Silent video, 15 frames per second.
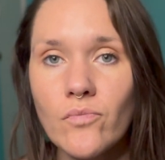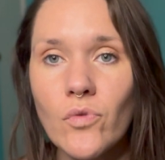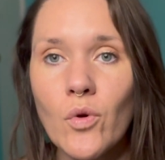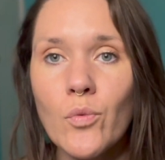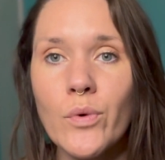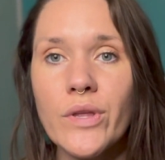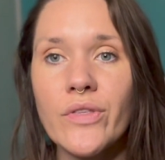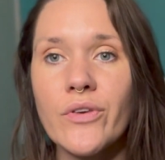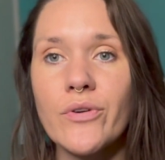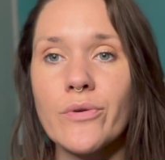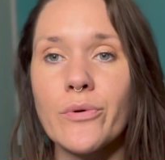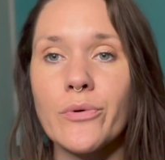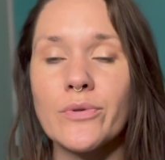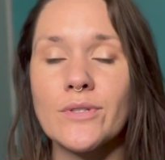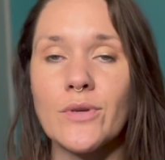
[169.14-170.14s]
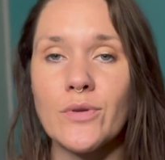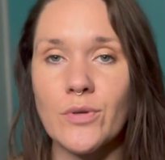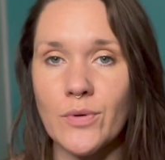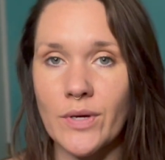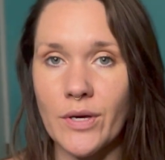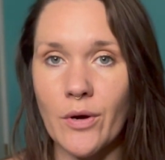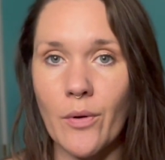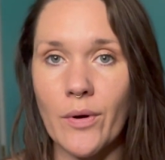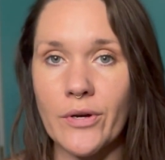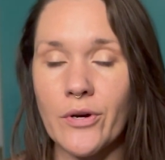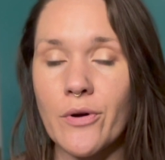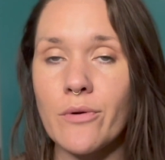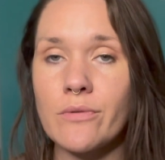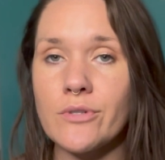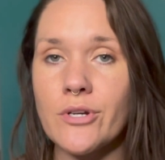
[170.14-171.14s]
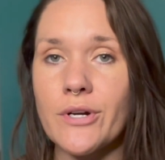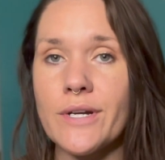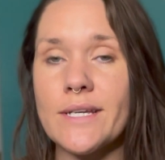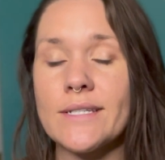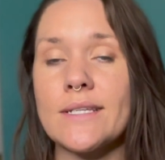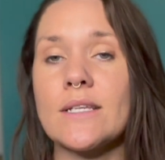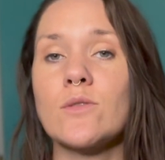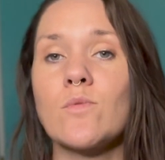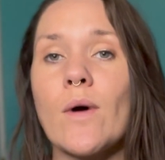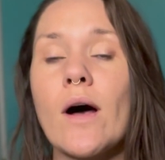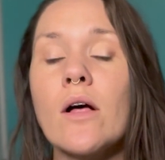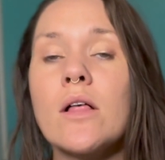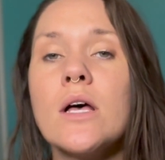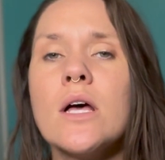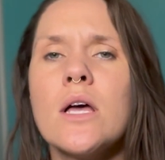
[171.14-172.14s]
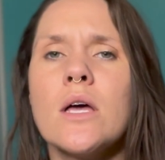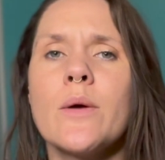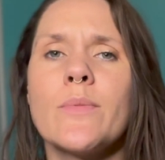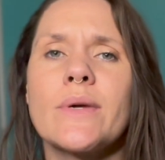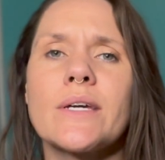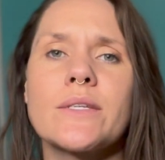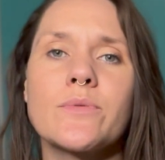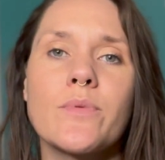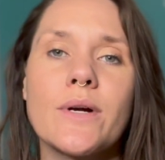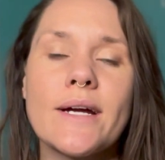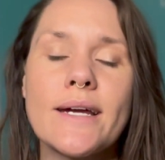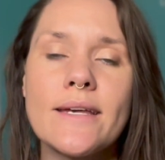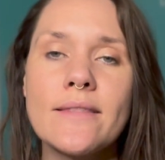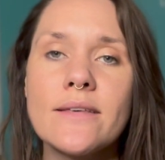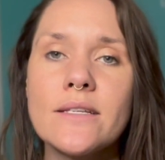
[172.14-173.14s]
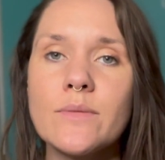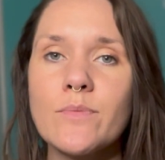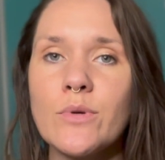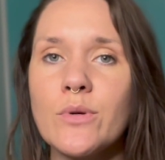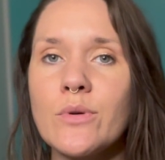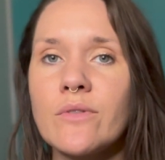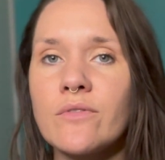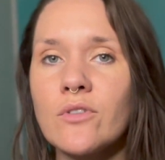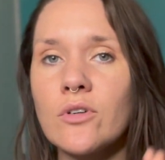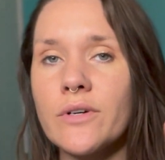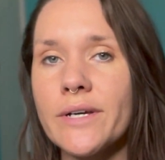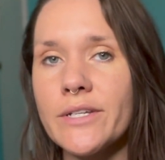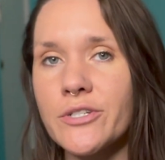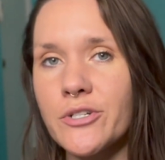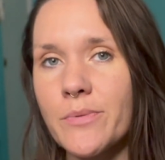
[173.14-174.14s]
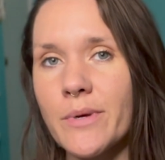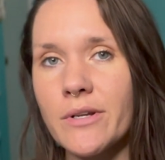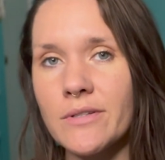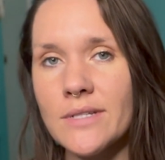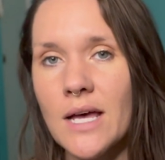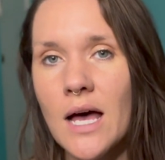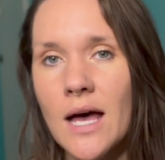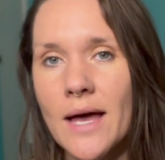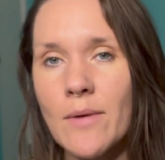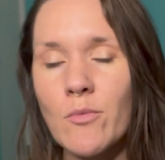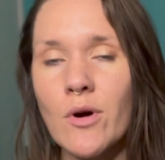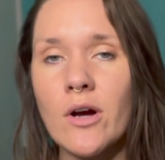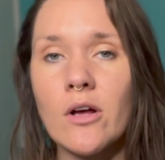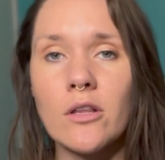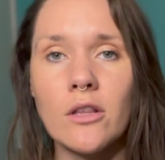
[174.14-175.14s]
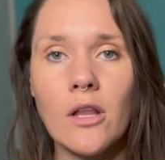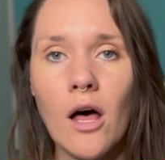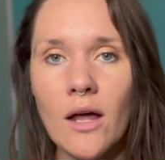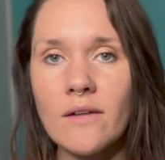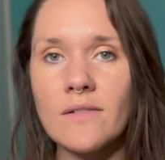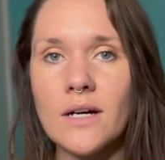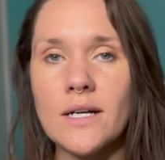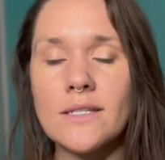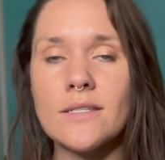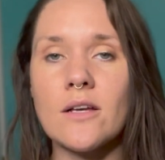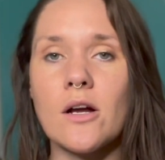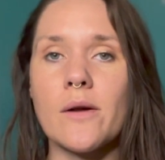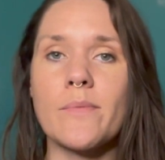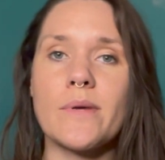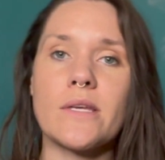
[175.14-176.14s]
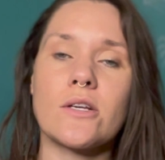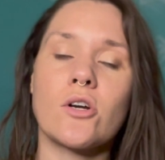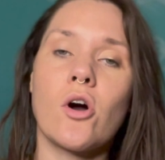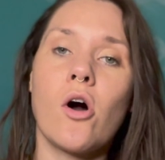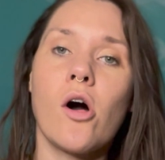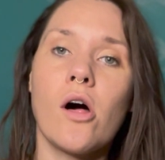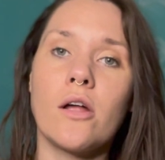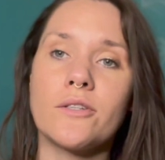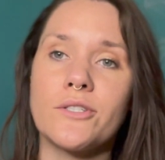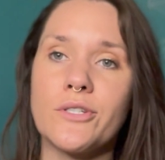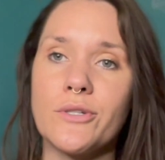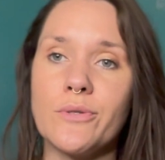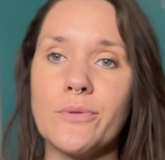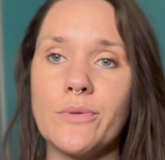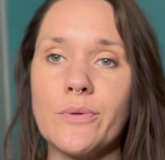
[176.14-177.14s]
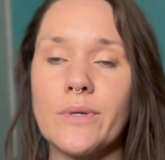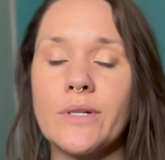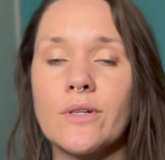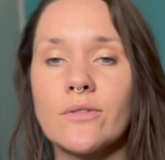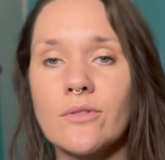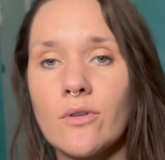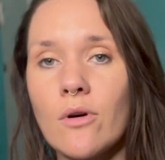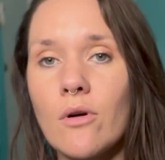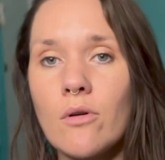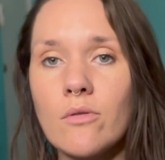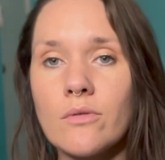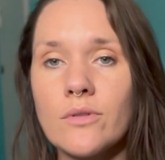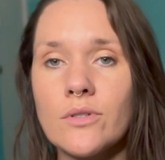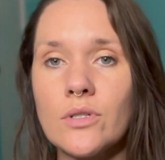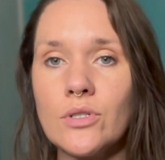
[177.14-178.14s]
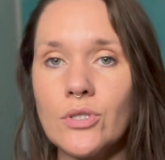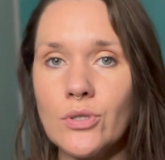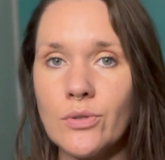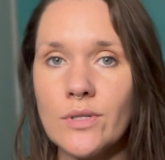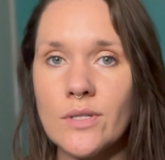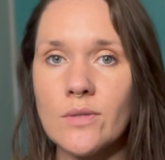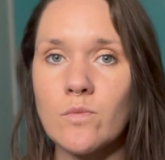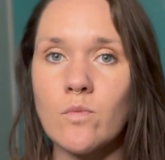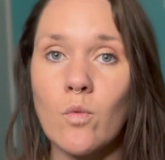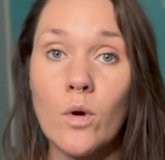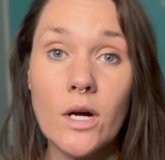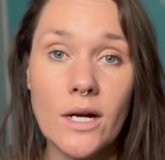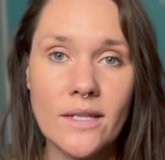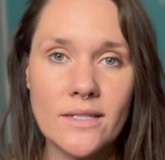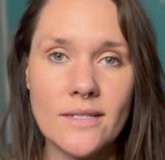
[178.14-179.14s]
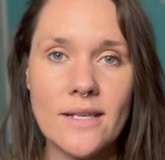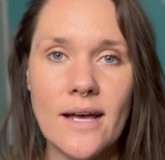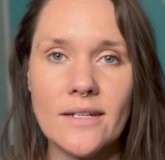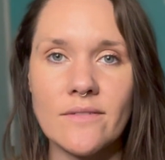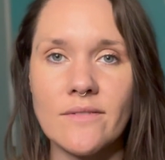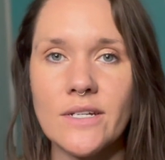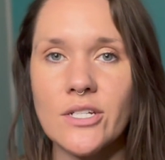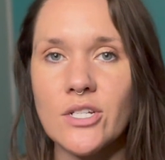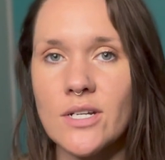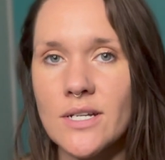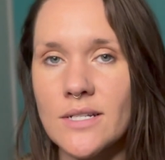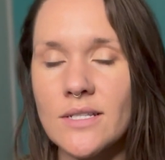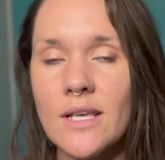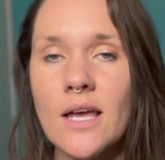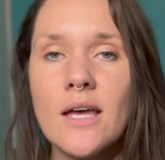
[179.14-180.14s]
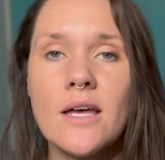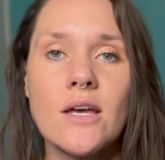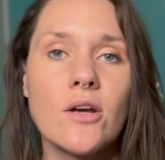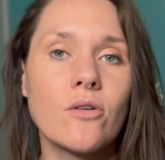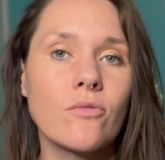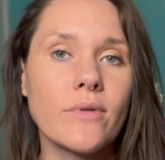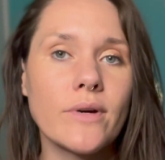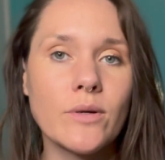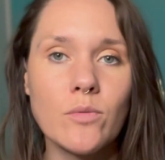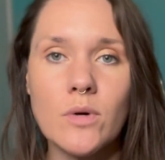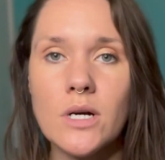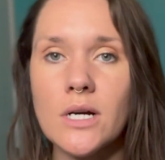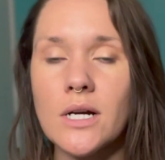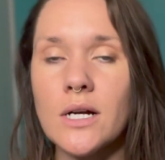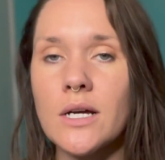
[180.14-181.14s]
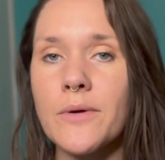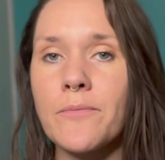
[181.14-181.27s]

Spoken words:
with you so you can go on your own journeys as well, because we're in this beautiful instrumental time where a lot of us are being called to go do this work, these activations, grid work